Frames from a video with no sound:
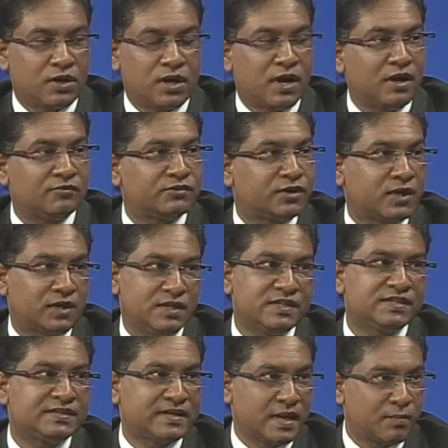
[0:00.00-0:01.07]
to at least
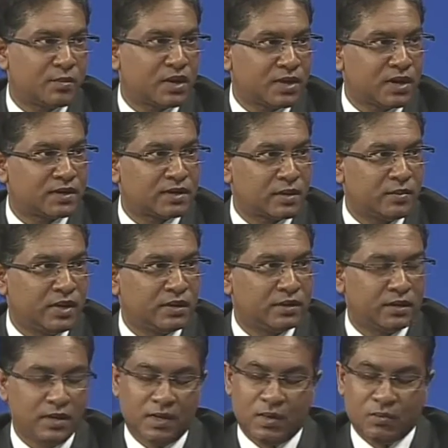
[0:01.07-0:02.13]
temper that a bit.
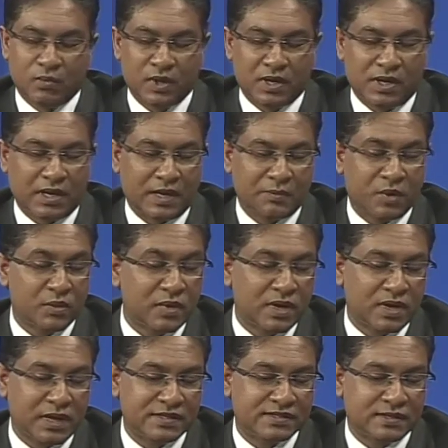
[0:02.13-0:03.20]
But remember, I
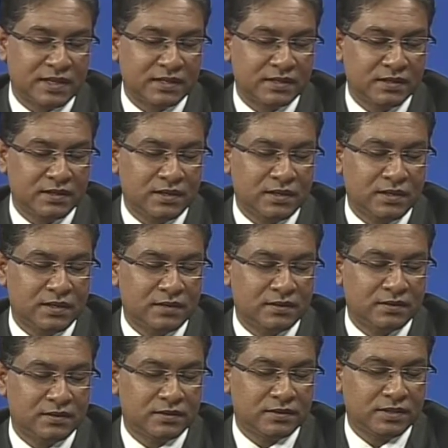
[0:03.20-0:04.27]
started the
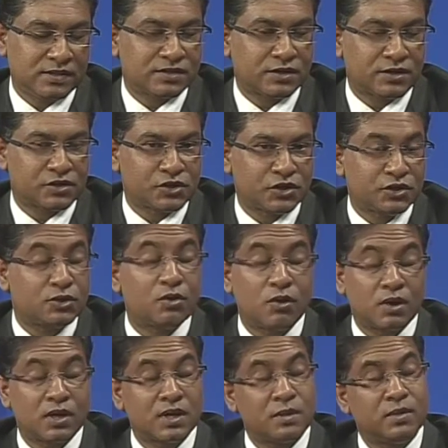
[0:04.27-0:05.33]
discussion talking
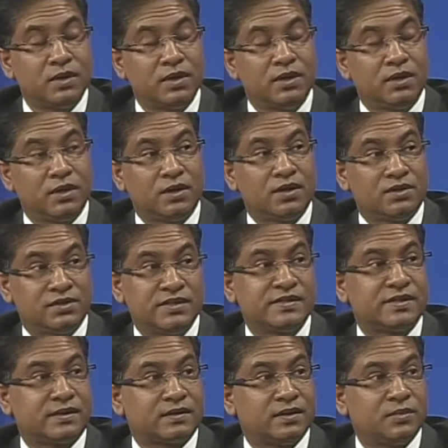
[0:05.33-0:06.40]
about the non-energy
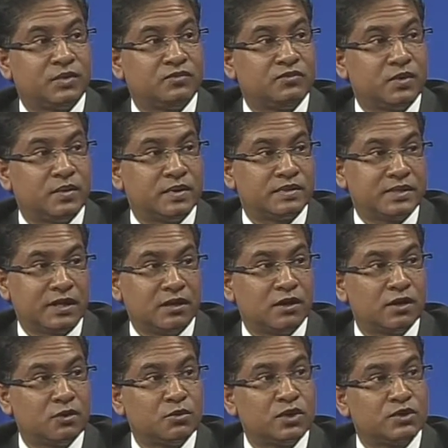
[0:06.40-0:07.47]
sector performance. A lot of
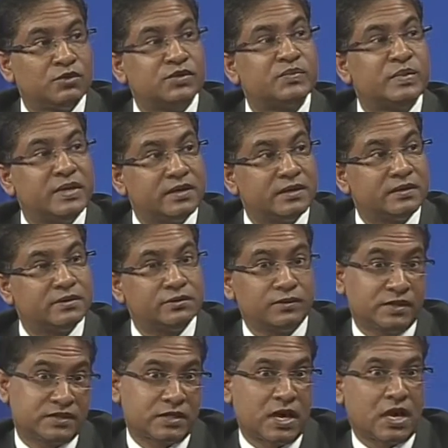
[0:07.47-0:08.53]
what you're speaking to is
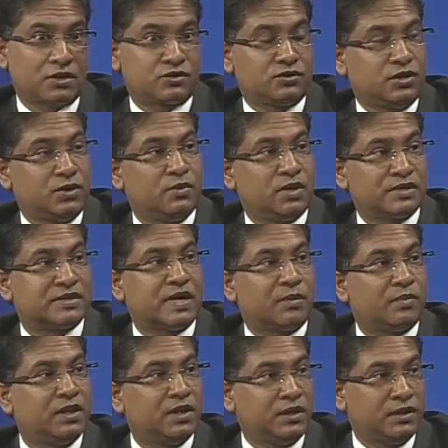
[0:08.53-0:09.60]
actually what's
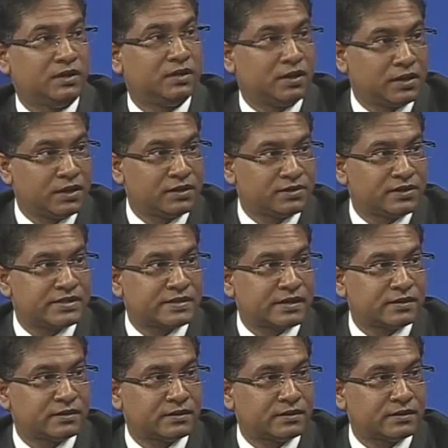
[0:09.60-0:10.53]
happening in the non-energy sector,